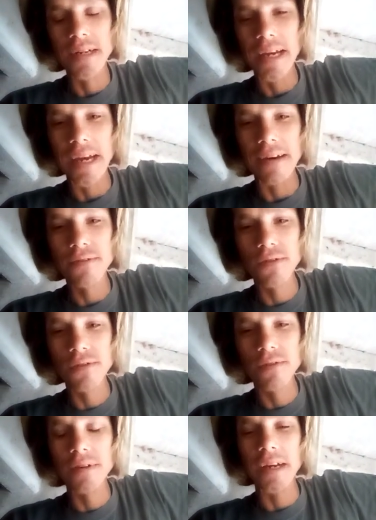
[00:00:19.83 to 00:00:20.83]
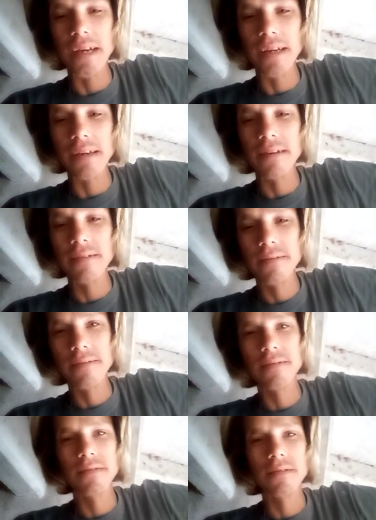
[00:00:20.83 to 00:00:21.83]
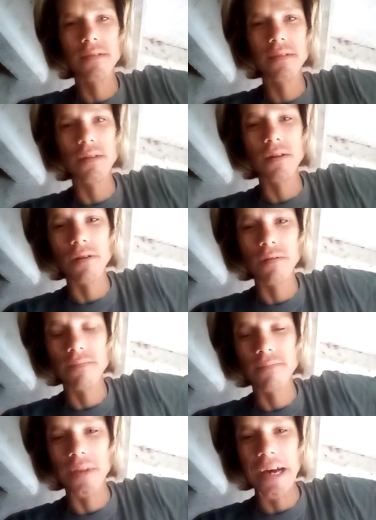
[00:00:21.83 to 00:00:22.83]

after a